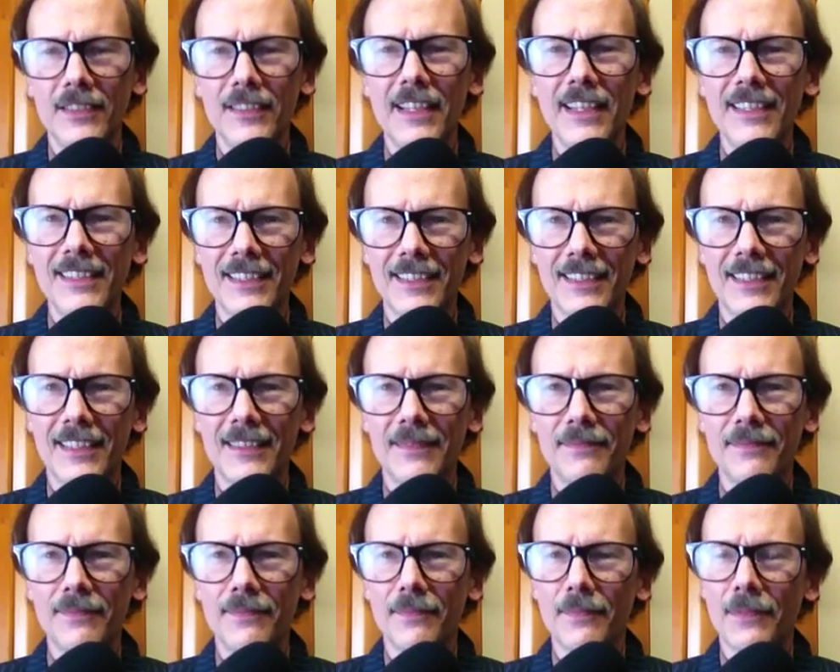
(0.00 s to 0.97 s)
next
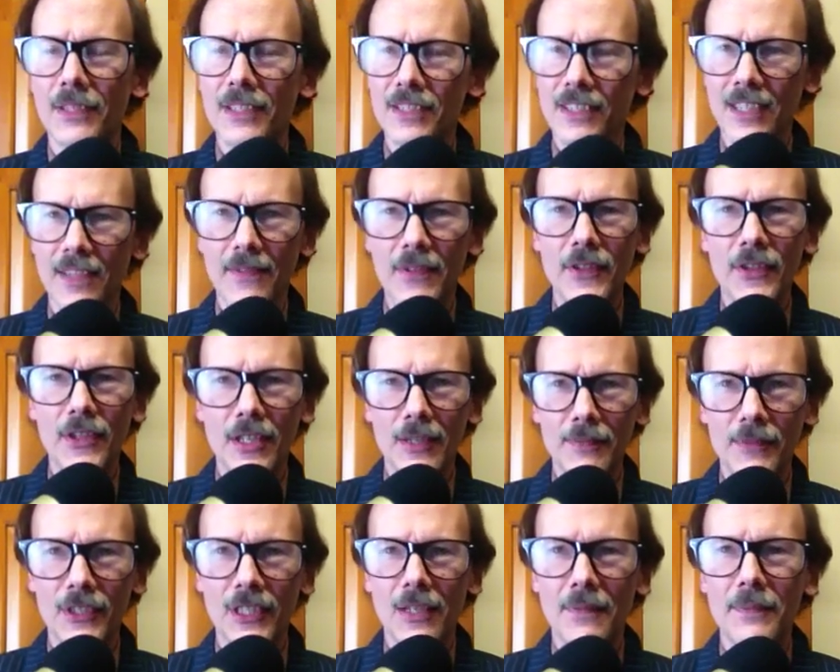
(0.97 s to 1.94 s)
time, please give a
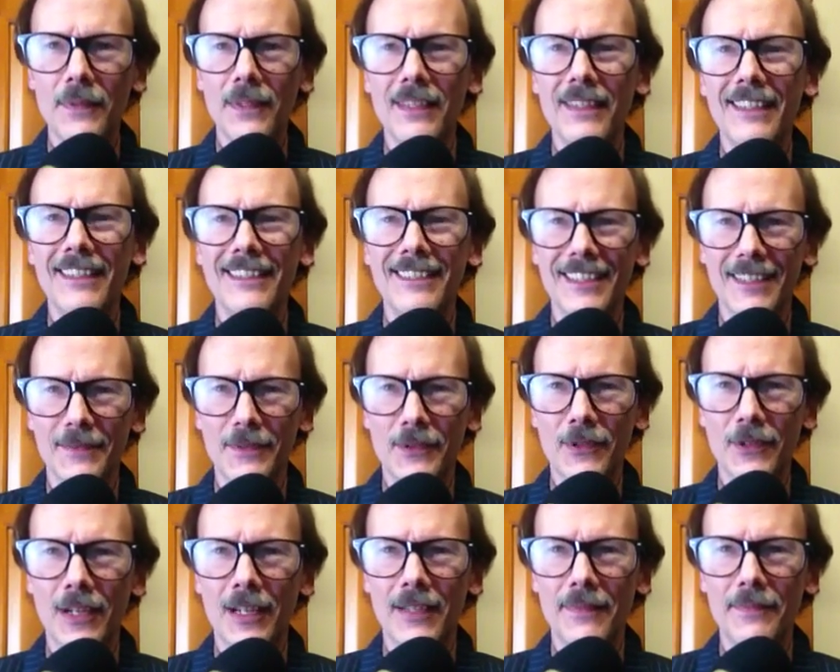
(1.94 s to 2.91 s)
thumbs up and
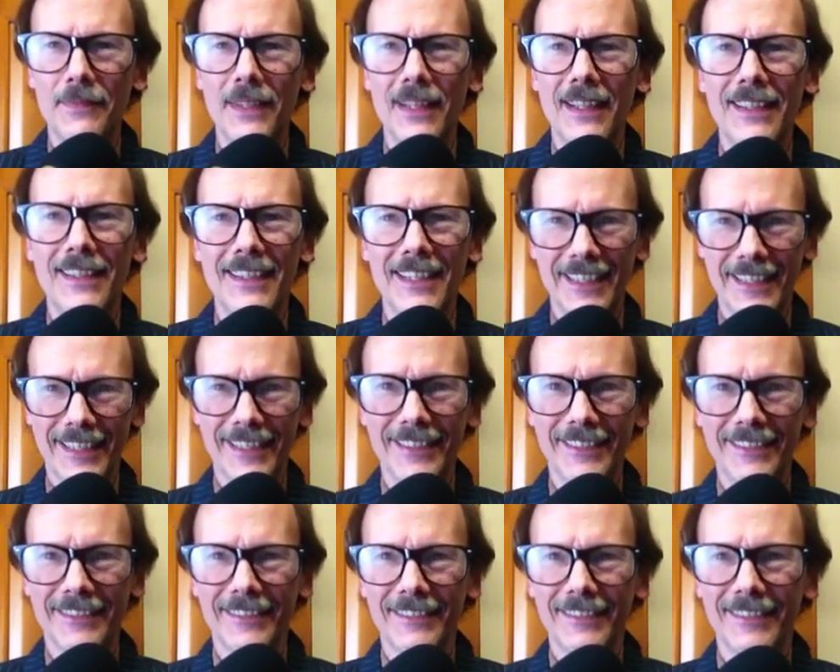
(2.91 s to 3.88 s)
subscribe. Thank you.